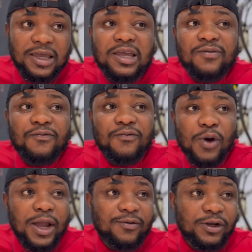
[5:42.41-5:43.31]
if
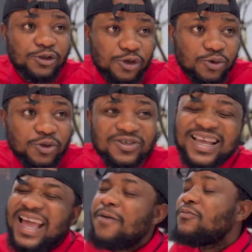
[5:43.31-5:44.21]
fuel reduce,
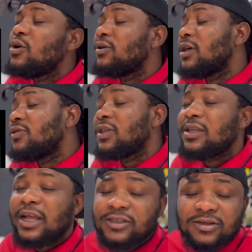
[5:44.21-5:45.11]
every other
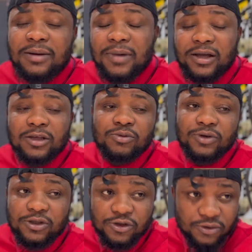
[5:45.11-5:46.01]
thing in Nigerian market
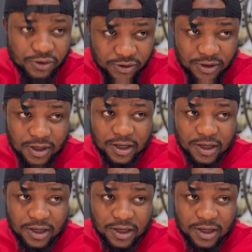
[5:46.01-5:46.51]
will reduce.